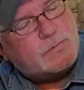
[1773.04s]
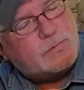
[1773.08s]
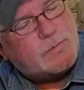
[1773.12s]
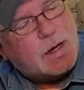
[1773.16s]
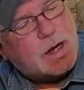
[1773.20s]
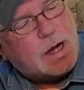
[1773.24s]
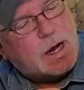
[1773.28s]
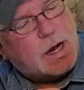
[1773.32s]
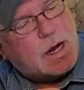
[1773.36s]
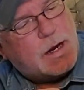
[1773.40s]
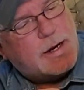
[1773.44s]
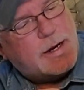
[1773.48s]

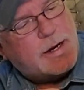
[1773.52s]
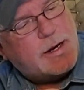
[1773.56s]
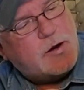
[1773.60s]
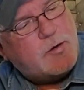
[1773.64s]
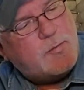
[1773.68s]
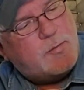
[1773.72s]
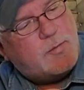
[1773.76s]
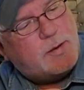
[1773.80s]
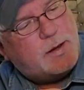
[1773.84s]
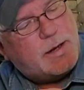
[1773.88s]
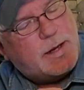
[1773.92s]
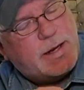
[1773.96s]
audio
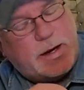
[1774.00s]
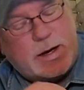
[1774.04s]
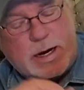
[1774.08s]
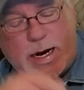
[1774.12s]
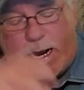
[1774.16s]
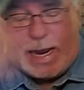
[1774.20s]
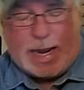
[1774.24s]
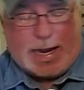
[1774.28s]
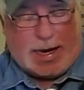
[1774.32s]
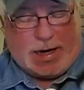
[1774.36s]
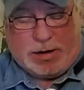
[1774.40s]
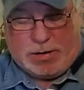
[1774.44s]
player,
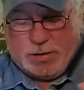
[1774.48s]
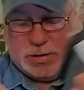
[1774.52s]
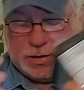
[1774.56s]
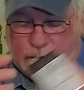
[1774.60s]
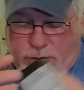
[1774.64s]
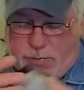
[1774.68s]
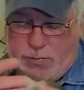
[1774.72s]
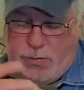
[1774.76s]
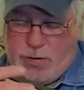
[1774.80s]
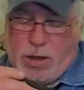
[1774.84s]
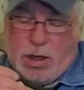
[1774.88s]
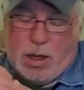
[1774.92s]
I don't know.
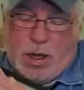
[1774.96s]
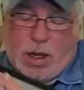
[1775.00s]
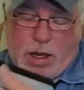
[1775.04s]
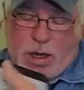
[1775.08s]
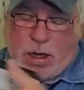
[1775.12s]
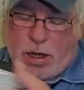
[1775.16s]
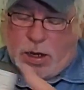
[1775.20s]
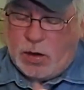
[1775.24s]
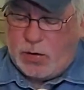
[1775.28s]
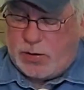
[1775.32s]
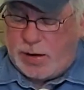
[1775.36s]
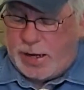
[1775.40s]

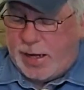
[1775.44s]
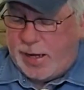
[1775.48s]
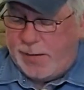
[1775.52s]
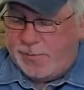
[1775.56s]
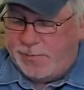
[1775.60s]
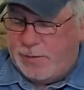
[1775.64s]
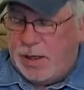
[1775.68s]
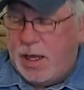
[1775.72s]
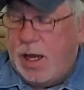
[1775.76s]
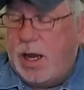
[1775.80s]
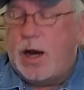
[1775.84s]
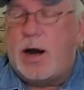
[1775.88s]
Okay.
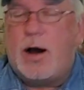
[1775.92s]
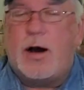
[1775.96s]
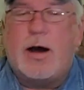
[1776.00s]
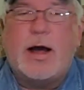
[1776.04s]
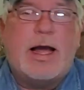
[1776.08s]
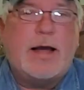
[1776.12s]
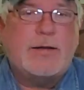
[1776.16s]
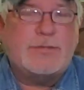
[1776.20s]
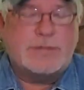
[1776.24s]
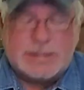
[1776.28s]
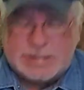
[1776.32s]
I'll have to